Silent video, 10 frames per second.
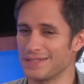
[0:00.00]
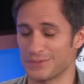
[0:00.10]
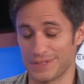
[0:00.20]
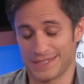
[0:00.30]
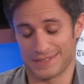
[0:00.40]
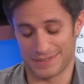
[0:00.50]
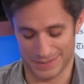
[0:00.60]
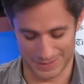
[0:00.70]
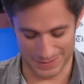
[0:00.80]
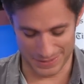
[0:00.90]
So yes, it's
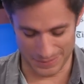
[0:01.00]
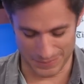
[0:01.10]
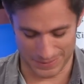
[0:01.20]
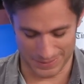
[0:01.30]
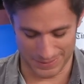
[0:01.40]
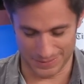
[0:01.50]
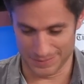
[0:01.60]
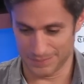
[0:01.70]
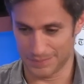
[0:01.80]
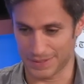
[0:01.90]
a shame that he
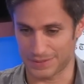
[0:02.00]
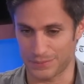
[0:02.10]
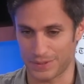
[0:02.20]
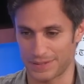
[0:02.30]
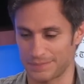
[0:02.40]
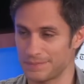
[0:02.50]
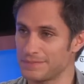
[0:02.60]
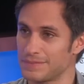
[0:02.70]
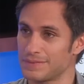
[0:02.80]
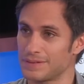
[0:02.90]
passed away.
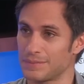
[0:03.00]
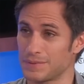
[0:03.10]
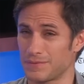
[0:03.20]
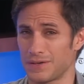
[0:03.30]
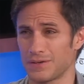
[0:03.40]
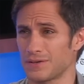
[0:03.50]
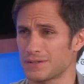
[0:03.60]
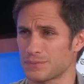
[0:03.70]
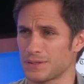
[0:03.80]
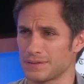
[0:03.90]
I mean, very young
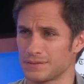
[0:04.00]
as well.